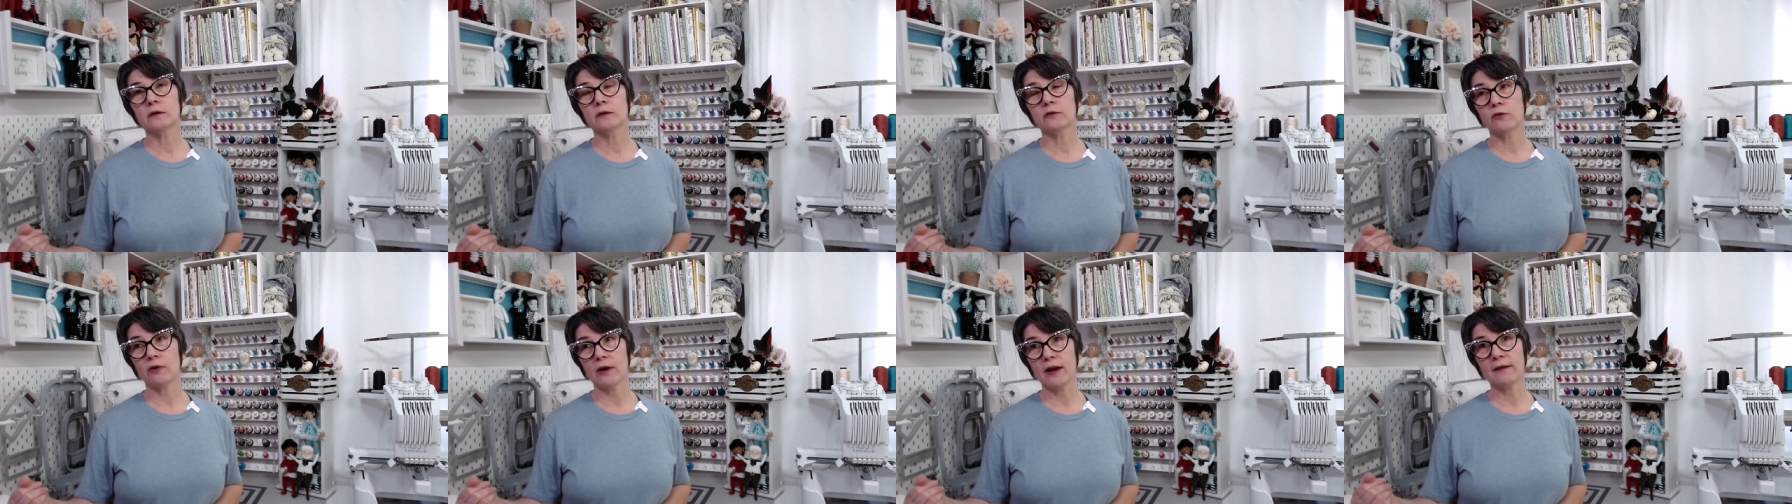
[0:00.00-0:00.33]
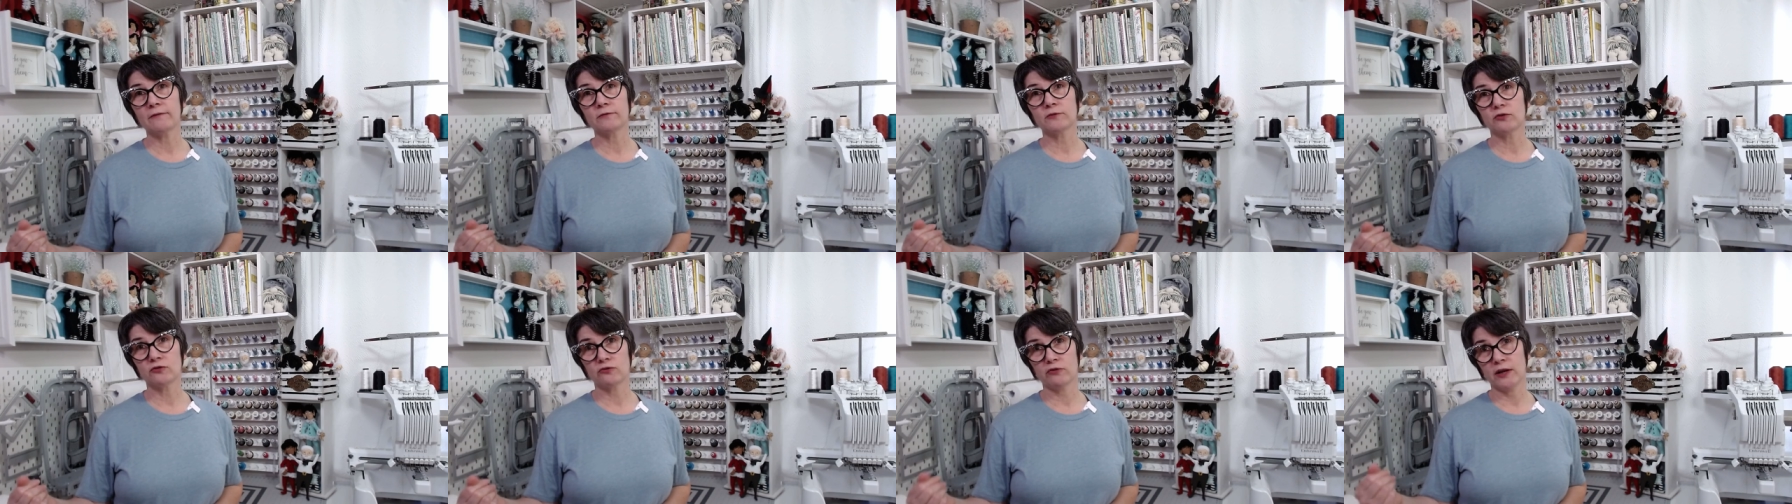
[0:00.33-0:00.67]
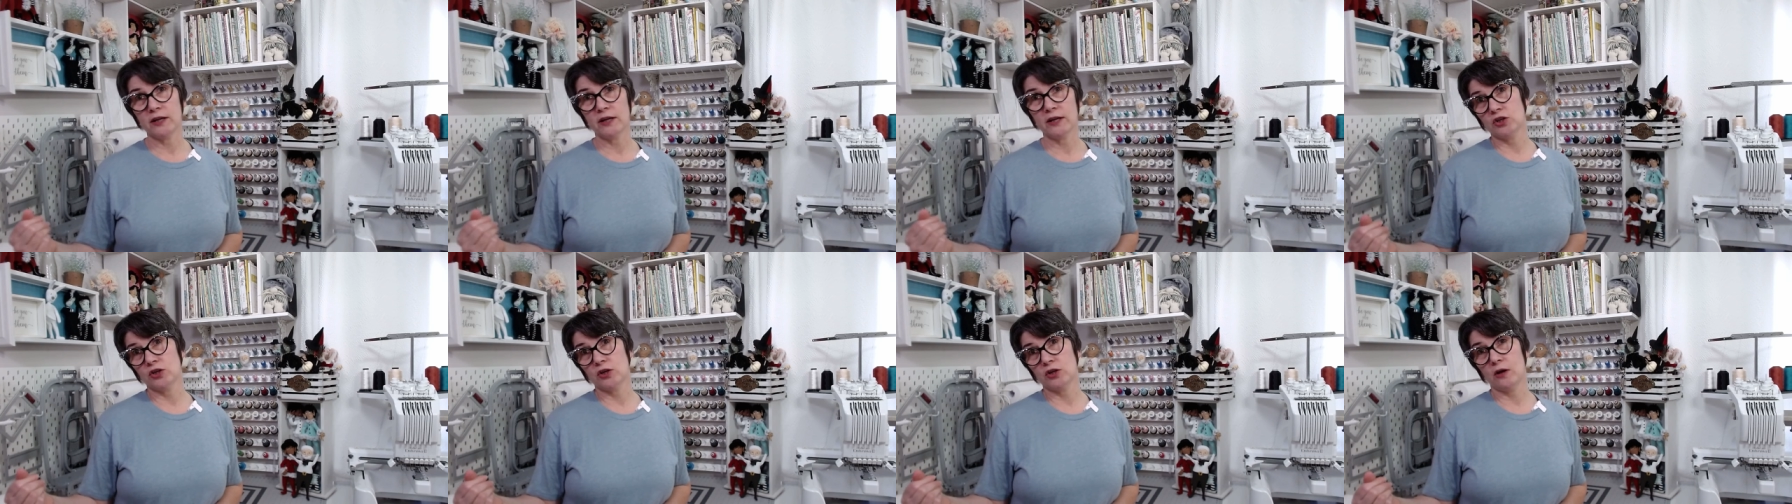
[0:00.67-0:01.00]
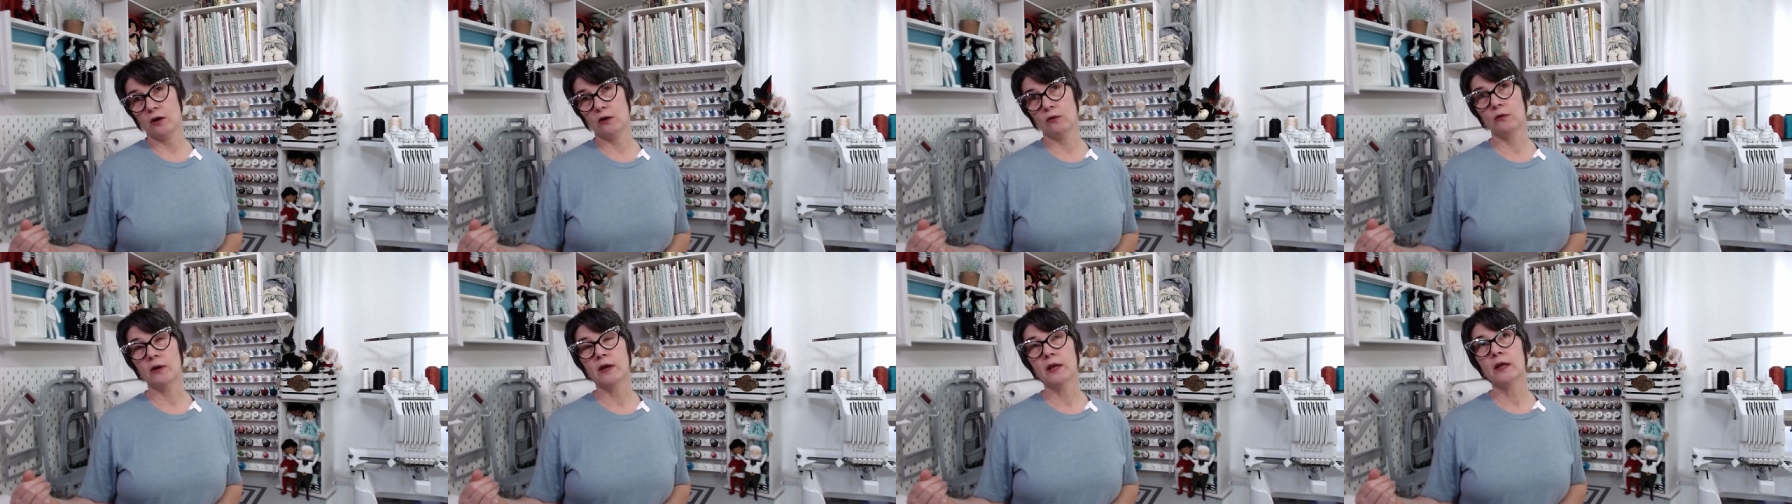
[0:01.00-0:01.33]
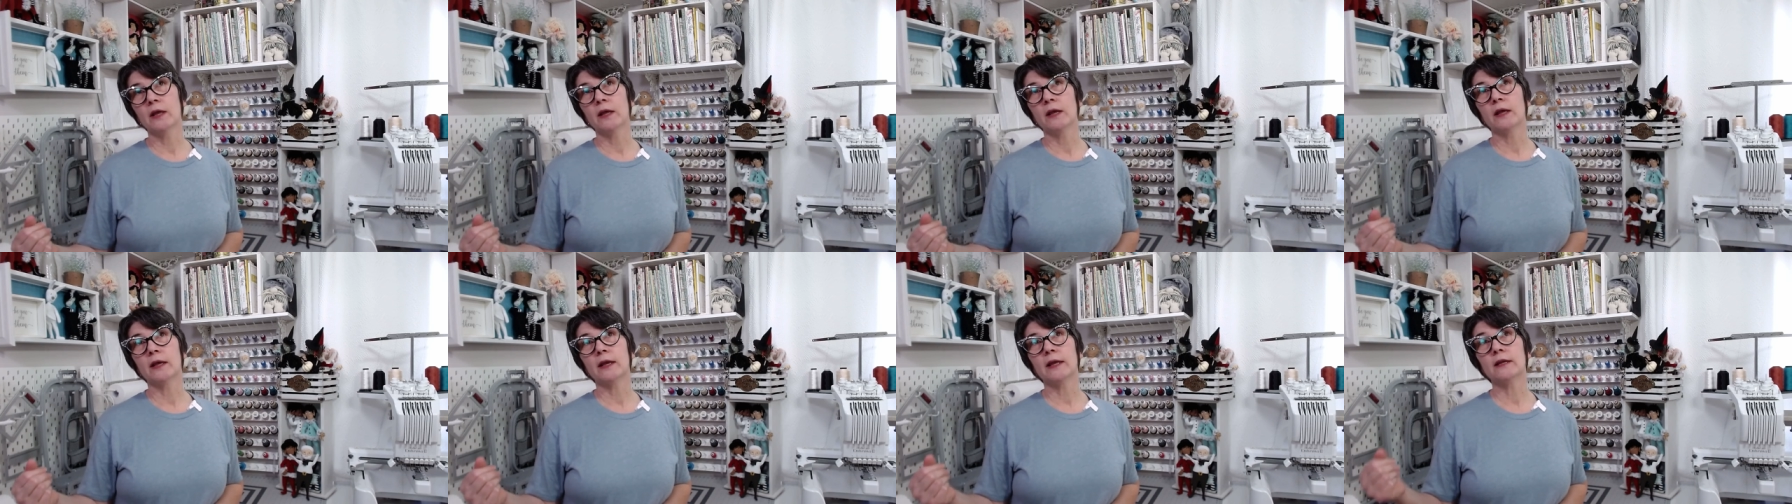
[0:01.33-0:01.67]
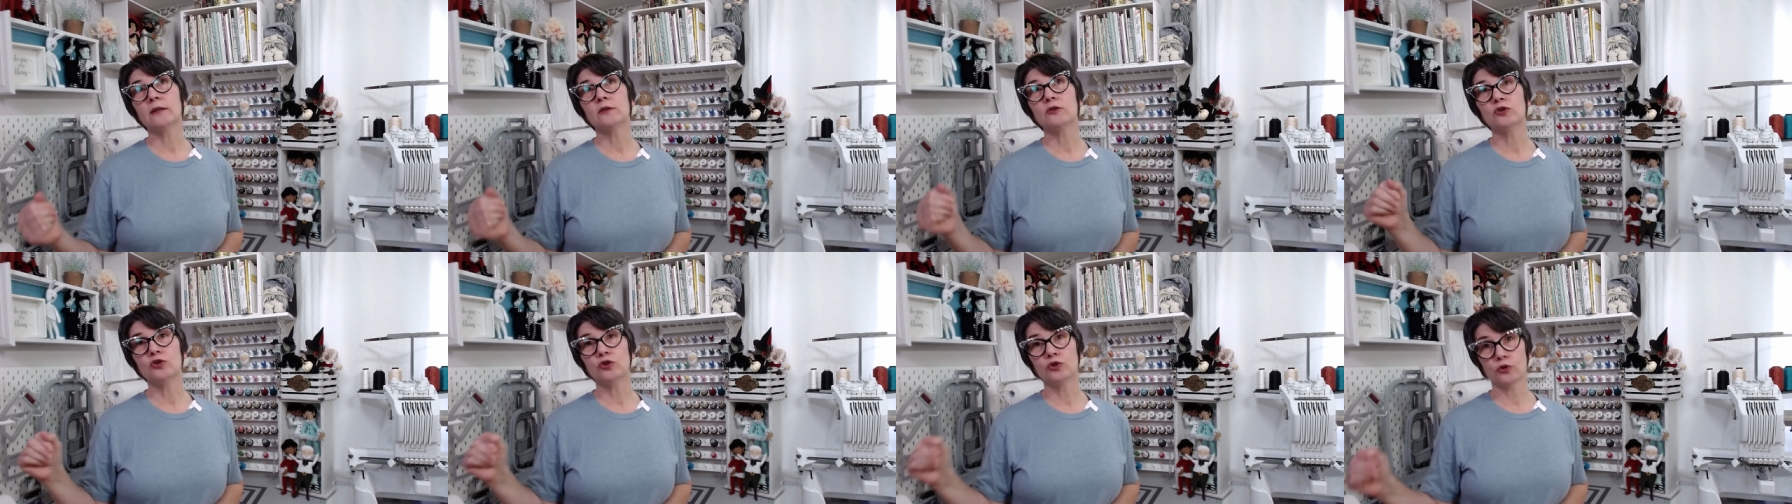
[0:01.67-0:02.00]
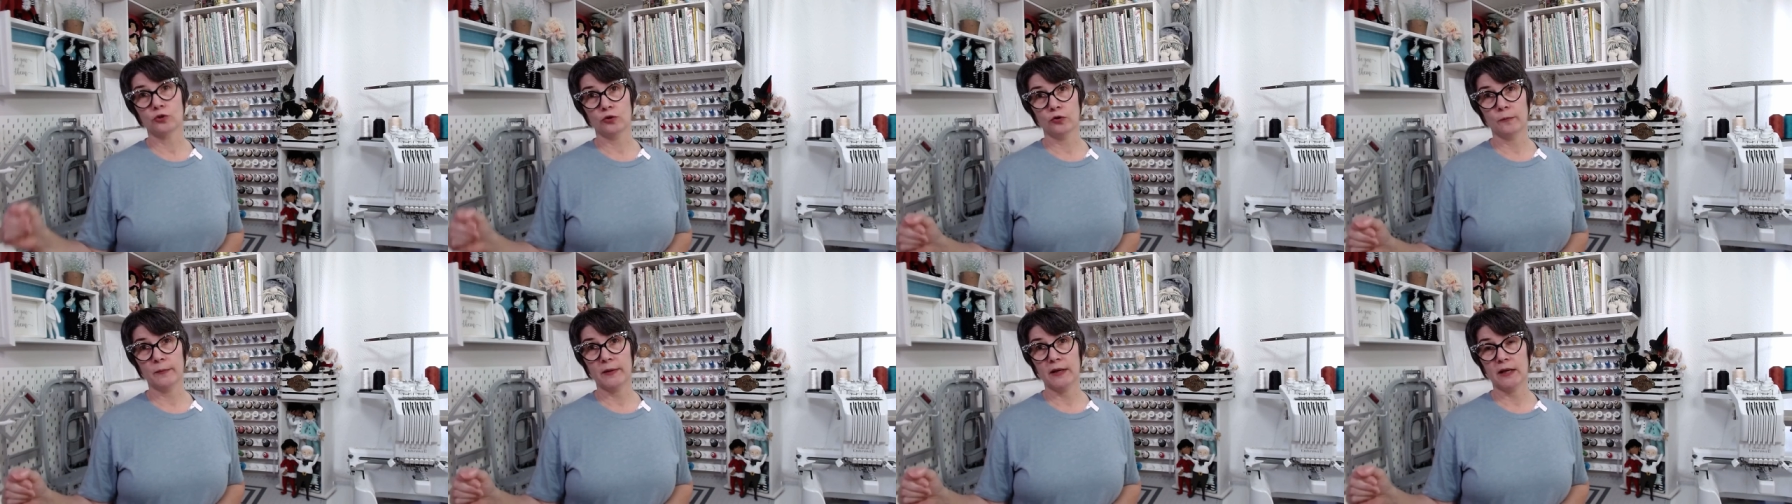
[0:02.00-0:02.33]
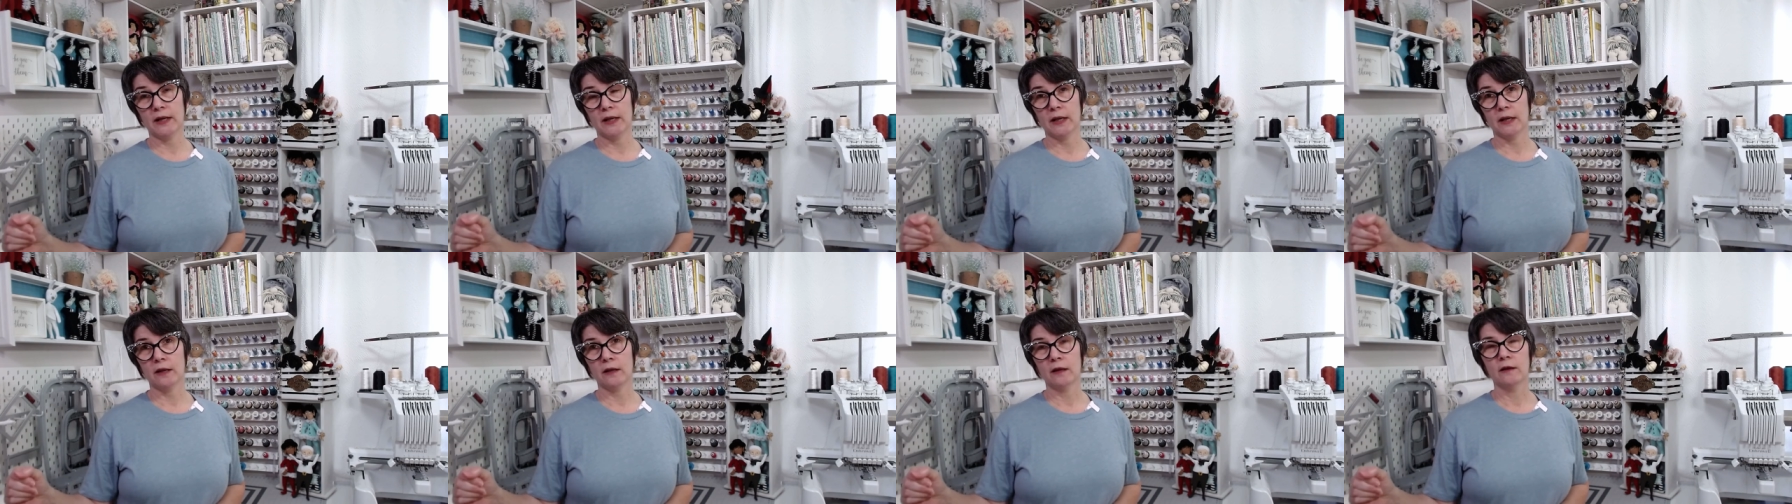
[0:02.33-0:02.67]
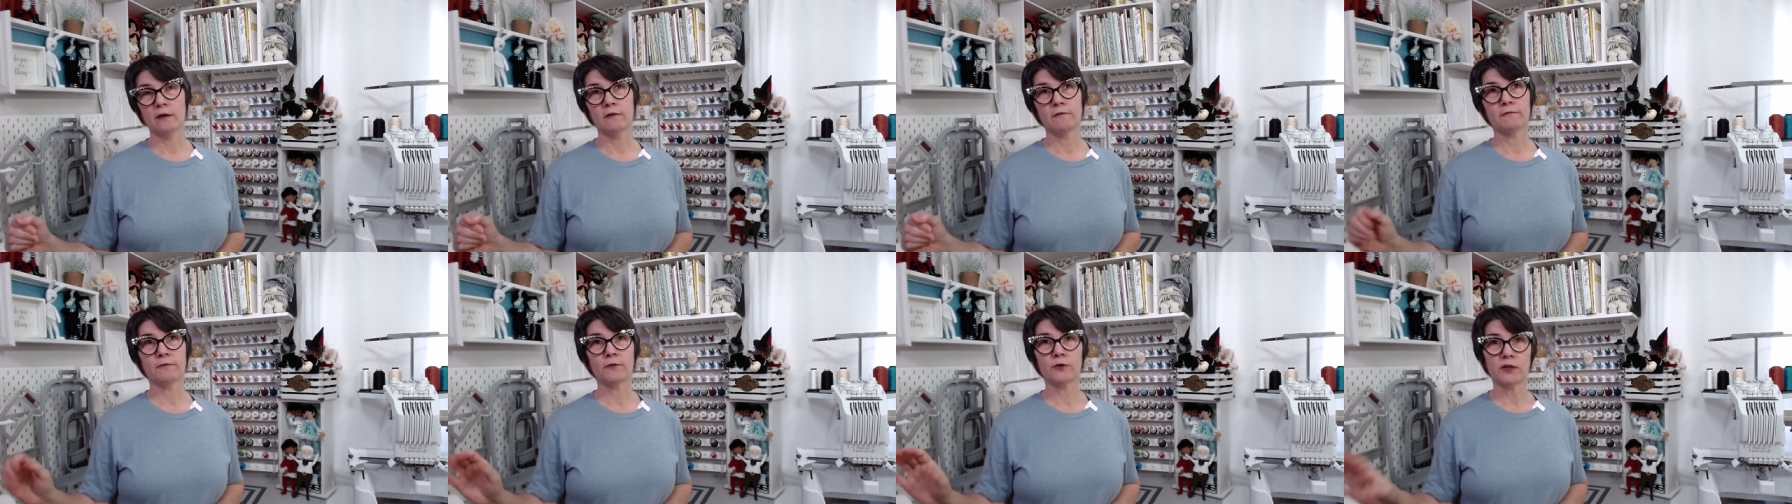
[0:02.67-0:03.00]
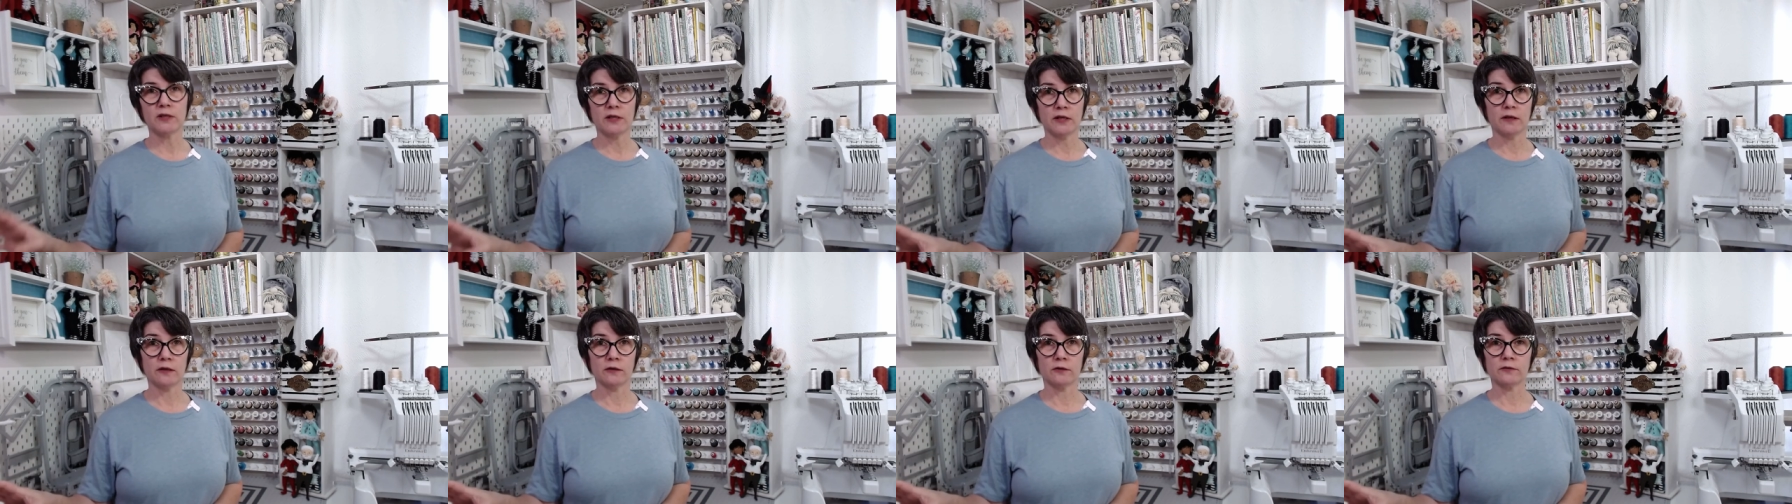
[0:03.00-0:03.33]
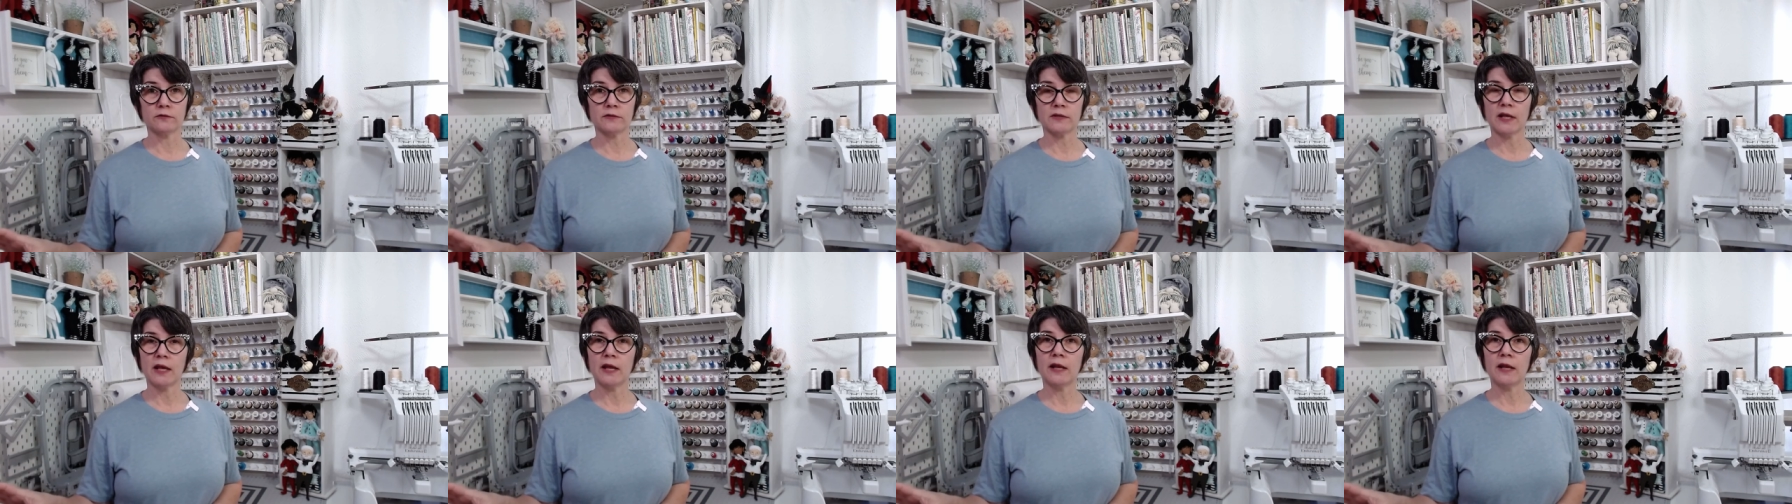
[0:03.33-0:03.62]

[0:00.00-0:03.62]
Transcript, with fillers: craft trade show in Germany for years,